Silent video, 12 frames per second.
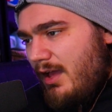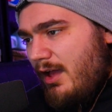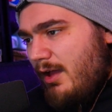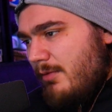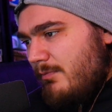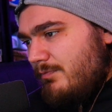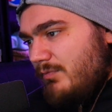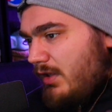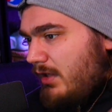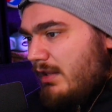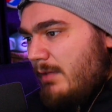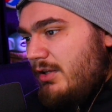And
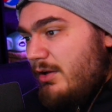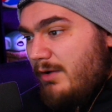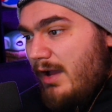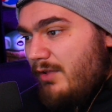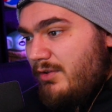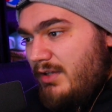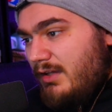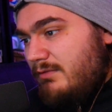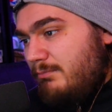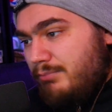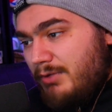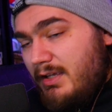let me know how the deck
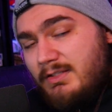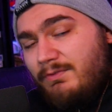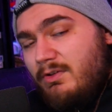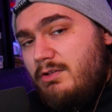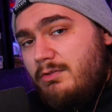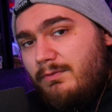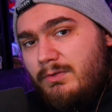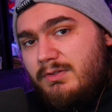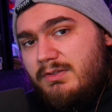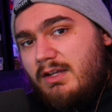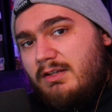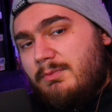plays for you if you
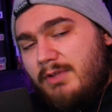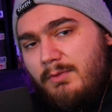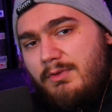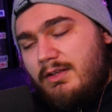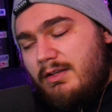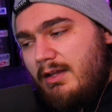decide to play with it.